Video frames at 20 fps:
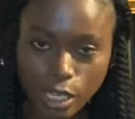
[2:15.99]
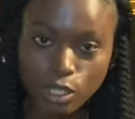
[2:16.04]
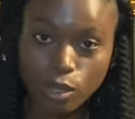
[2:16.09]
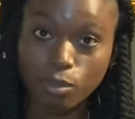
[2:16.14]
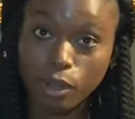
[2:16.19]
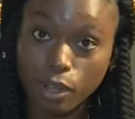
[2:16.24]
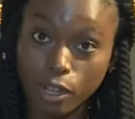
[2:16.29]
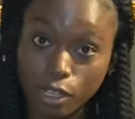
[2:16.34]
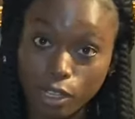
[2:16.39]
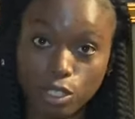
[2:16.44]

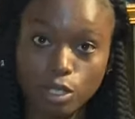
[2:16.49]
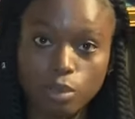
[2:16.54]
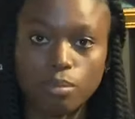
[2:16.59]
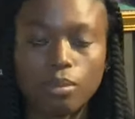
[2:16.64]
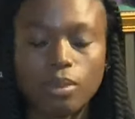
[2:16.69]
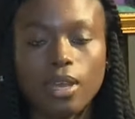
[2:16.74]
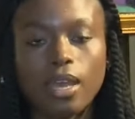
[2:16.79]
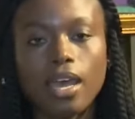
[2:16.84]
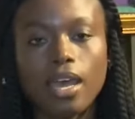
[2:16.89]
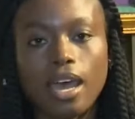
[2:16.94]
entrepreneurship
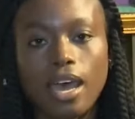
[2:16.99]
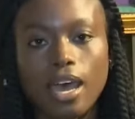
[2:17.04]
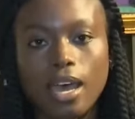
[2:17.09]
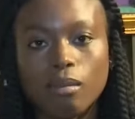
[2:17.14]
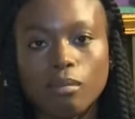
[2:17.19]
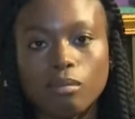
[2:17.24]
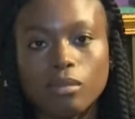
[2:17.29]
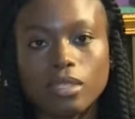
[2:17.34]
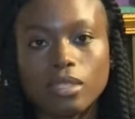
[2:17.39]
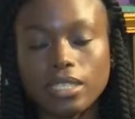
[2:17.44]

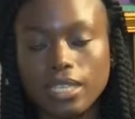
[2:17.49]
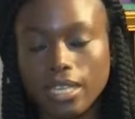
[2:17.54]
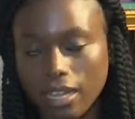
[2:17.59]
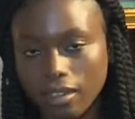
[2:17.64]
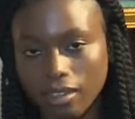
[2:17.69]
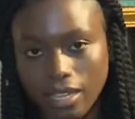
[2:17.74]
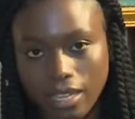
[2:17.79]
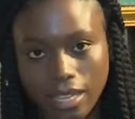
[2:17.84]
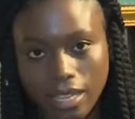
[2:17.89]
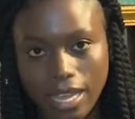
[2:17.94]
um,
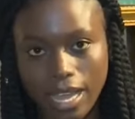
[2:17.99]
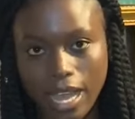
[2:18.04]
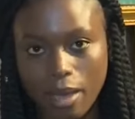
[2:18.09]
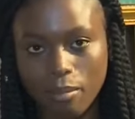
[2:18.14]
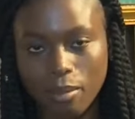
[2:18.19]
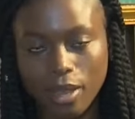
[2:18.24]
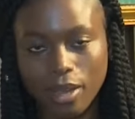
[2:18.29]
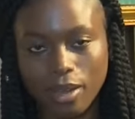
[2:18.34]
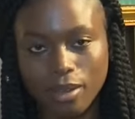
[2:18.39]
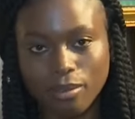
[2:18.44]
skill in the
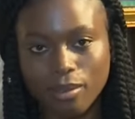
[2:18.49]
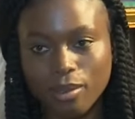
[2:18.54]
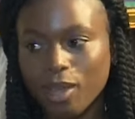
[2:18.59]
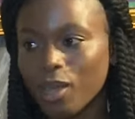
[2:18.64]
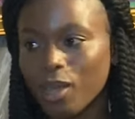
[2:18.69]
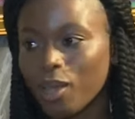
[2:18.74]
Gambia.